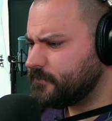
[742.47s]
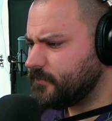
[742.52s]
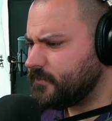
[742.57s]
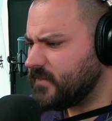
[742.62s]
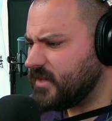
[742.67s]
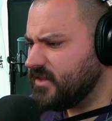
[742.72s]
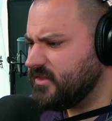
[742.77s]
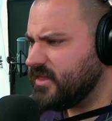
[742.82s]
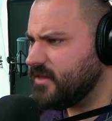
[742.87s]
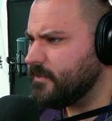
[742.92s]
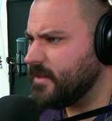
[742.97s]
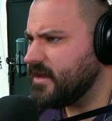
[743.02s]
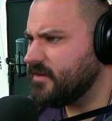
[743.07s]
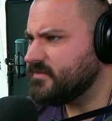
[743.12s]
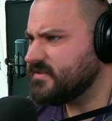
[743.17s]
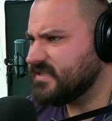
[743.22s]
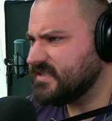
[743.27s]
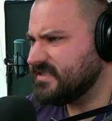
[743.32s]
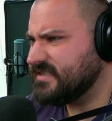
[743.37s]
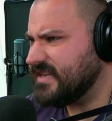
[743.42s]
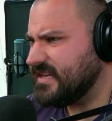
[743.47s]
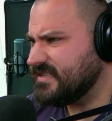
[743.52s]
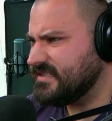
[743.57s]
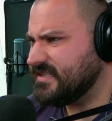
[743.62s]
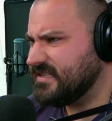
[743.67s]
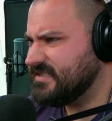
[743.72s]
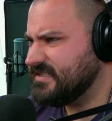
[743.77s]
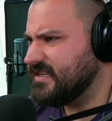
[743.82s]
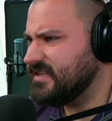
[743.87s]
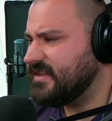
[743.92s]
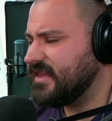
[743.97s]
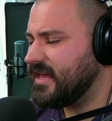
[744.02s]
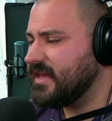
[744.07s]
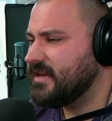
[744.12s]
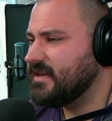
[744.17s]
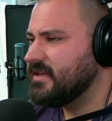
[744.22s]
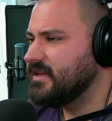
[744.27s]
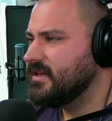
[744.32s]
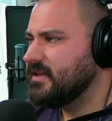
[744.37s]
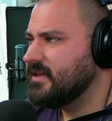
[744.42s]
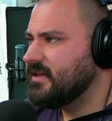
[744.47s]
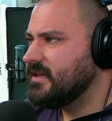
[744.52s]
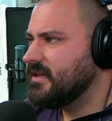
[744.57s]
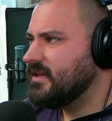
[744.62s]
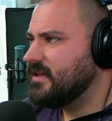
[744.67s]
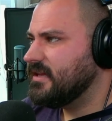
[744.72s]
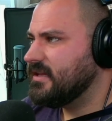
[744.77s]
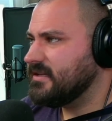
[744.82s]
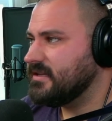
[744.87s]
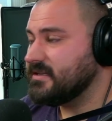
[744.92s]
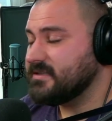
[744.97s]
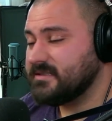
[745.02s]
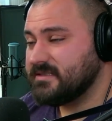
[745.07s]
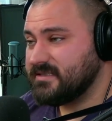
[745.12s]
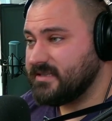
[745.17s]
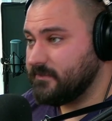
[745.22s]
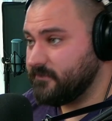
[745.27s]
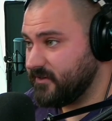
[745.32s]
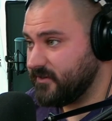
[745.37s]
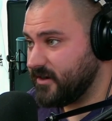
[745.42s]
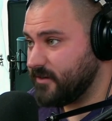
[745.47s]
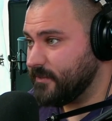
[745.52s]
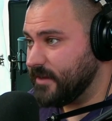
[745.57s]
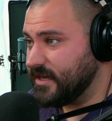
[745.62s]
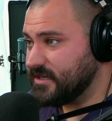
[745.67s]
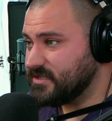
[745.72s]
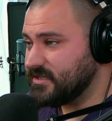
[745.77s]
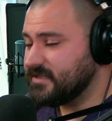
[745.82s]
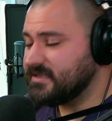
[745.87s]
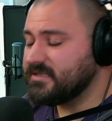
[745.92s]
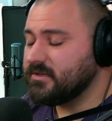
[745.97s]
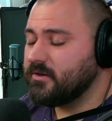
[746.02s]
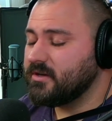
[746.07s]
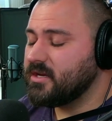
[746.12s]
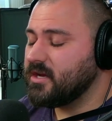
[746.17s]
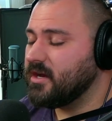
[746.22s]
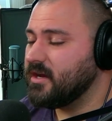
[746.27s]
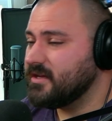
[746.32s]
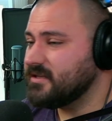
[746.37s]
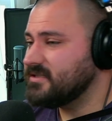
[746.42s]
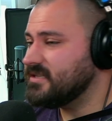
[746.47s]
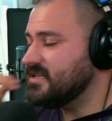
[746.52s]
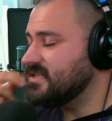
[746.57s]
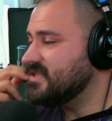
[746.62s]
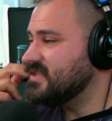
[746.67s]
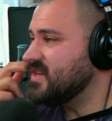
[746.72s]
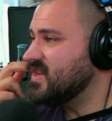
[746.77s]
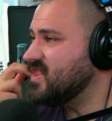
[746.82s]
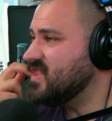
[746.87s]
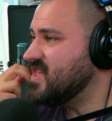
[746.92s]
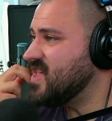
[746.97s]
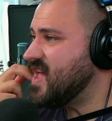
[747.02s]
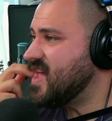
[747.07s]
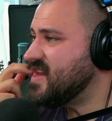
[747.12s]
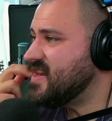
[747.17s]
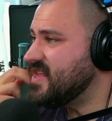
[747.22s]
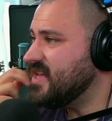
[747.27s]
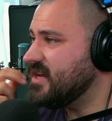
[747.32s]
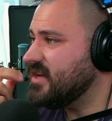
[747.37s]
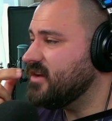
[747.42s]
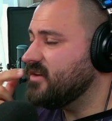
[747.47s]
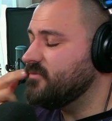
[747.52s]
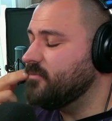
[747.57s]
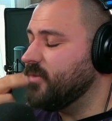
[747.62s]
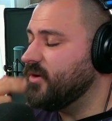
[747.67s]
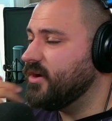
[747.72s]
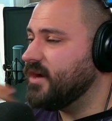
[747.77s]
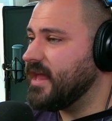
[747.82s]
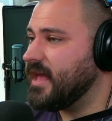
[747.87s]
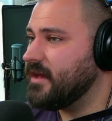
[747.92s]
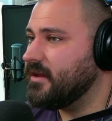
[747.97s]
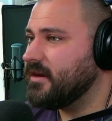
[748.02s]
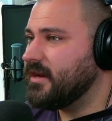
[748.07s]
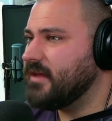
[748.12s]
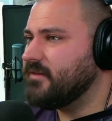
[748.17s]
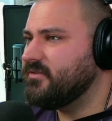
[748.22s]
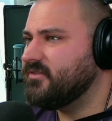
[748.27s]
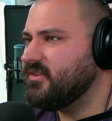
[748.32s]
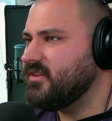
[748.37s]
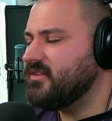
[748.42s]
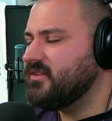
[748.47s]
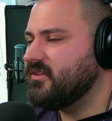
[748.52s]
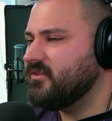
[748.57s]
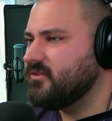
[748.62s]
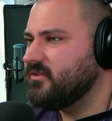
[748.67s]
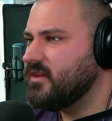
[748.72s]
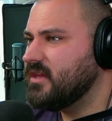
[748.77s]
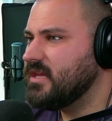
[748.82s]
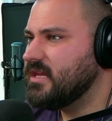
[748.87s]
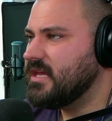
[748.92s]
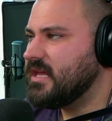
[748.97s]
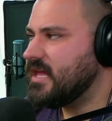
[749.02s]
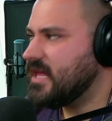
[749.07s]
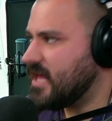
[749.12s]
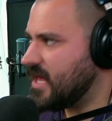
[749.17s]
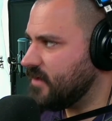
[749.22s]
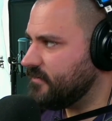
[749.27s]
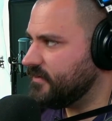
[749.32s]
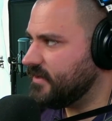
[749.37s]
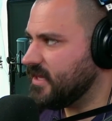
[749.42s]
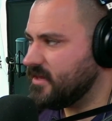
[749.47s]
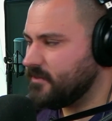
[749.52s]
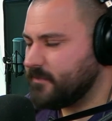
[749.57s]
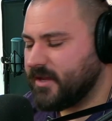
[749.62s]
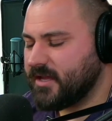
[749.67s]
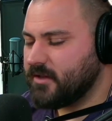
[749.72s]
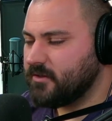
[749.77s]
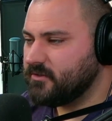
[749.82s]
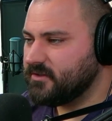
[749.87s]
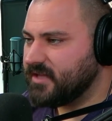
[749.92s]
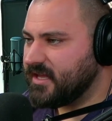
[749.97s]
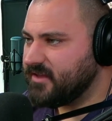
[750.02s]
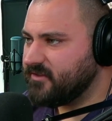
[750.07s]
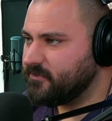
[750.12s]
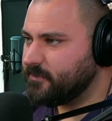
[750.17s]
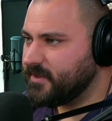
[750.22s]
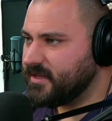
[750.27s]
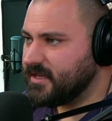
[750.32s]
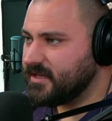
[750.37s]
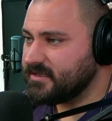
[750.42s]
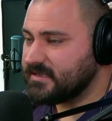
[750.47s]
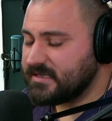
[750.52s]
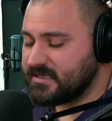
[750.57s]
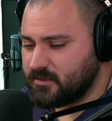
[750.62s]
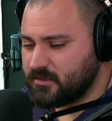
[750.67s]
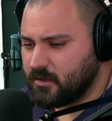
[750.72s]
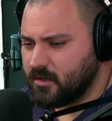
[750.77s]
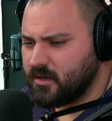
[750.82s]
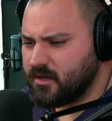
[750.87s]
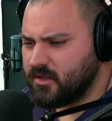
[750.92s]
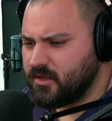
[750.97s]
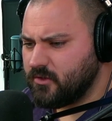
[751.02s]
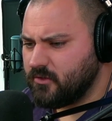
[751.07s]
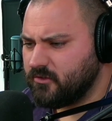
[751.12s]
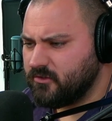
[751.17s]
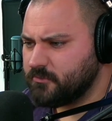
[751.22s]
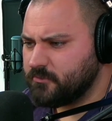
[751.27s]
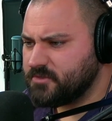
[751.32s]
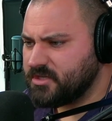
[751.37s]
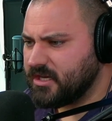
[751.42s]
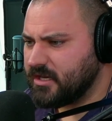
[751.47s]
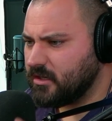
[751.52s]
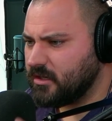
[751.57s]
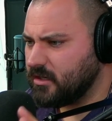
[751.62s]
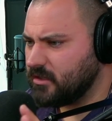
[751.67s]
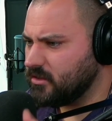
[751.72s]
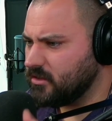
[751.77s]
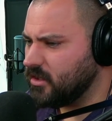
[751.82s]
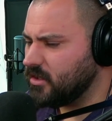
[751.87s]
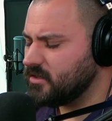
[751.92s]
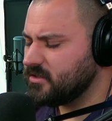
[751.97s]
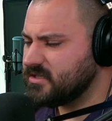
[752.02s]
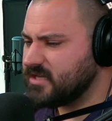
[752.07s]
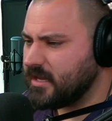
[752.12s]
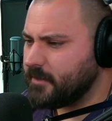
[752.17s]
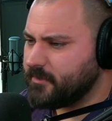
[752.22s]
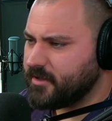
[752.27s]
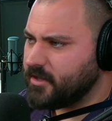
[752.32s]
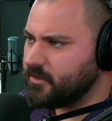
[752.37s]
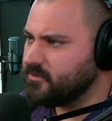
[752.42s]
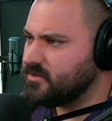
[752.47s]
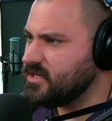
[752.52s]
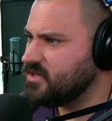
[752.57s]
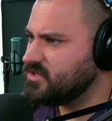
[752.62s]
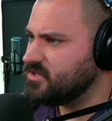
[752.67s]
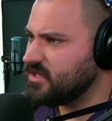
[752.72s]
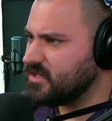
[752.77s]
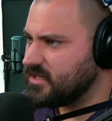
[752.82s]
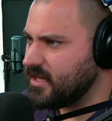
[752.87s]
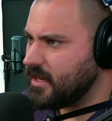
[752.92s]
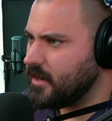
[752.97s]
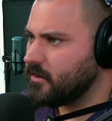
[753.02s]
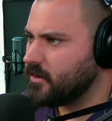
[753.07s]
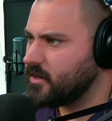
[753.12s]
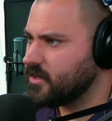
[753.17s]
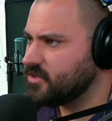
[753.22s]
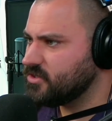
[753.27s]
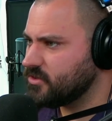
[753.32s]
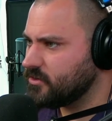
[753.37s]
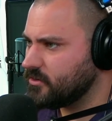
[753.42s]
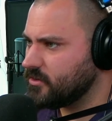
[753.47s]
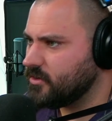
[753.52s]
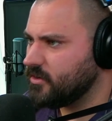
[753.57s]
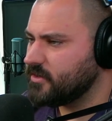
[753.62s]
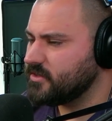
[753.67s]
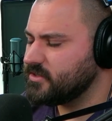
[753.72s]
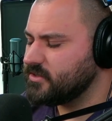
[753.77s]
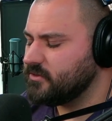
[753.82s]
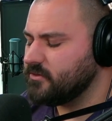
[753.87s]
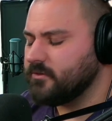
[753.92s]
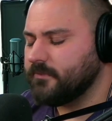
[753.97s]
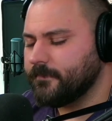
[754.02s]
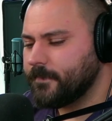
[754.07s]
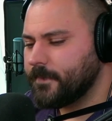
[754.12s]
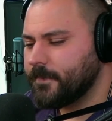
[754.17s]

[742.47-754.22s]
the amount of success that's in that doesn't seem very much, and so it causes the idea of burnout. And I've seen this heavily in my own life because I started a YouTube channel a long time ago teaching caricature and cartoon.